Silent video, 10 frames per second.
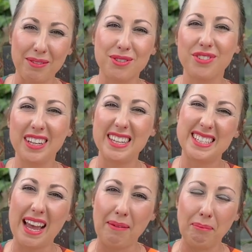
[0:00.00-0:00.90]
It's really
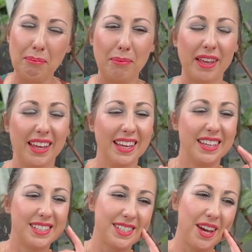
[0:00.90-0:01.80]
damp.
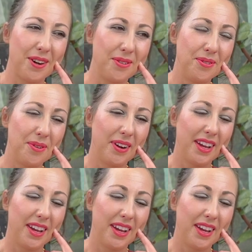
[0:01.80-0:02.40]
So